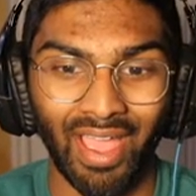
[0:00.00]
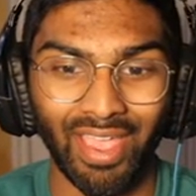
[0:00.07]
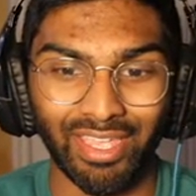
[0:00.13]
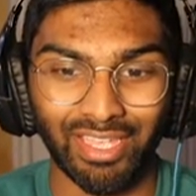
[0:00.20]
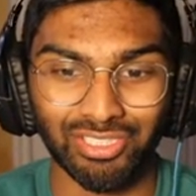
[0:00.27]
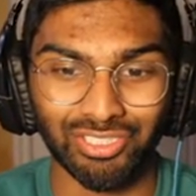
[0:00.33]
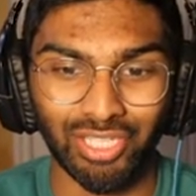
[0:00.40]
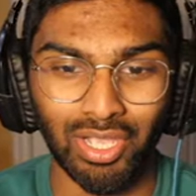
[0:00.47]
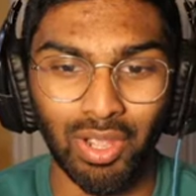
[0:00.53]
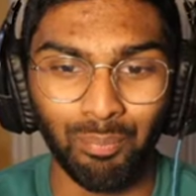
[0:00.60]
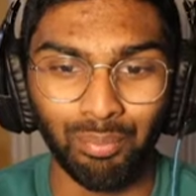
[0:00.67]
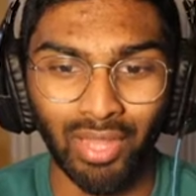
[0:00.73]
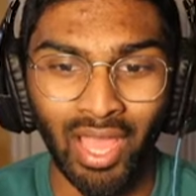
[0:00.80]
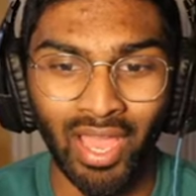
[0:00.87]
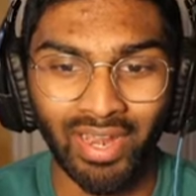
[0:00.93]
I can
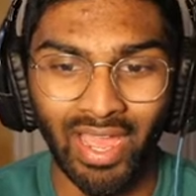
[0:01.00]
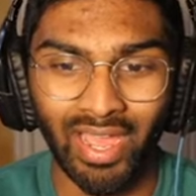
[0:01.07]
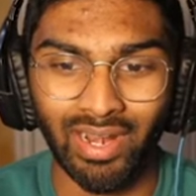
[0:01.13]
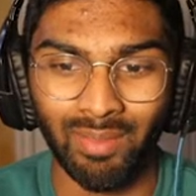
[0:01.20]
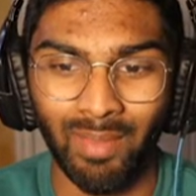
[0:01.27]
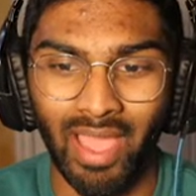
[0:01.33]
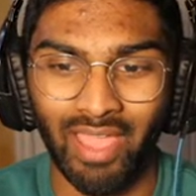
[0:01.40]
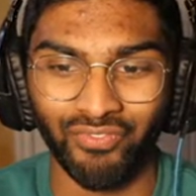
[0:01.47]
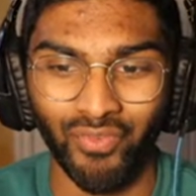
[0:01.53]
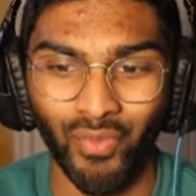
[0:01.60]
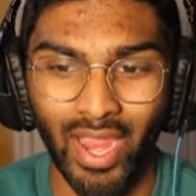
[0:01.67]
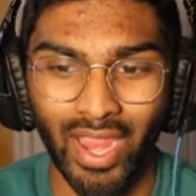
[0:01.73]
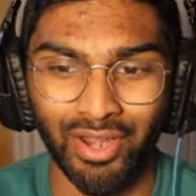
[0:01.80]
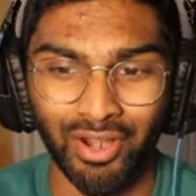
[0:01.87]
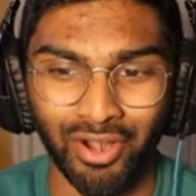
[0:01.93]
shoot blood out of my
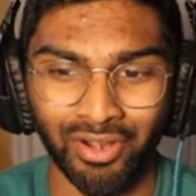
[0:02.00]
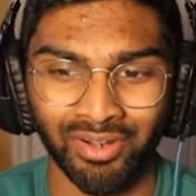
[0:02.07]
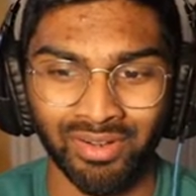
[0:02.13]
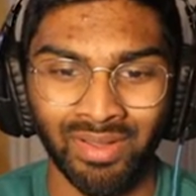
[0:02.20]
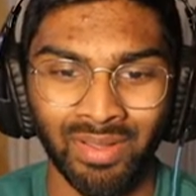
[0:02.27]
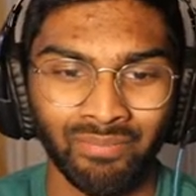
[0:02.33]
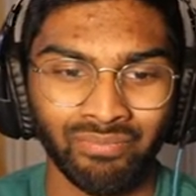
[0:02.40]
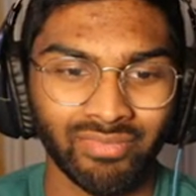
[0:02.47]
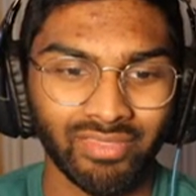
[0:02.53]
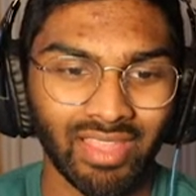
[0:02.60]
wiener.